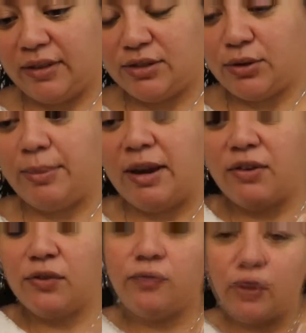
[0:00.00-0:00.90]
So I'm
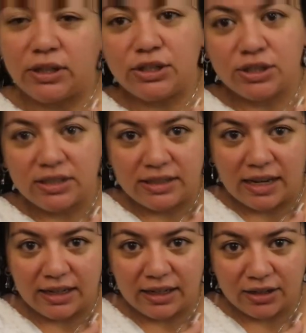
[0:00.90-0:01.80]
never fully just
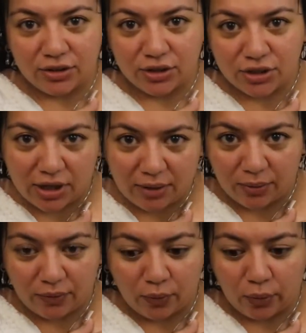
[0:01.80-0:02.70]
standing under the
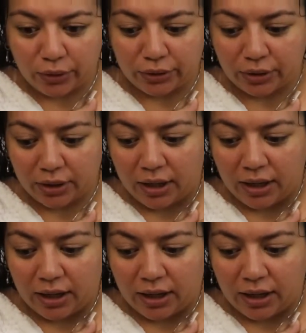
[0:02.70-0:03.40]
shower of water.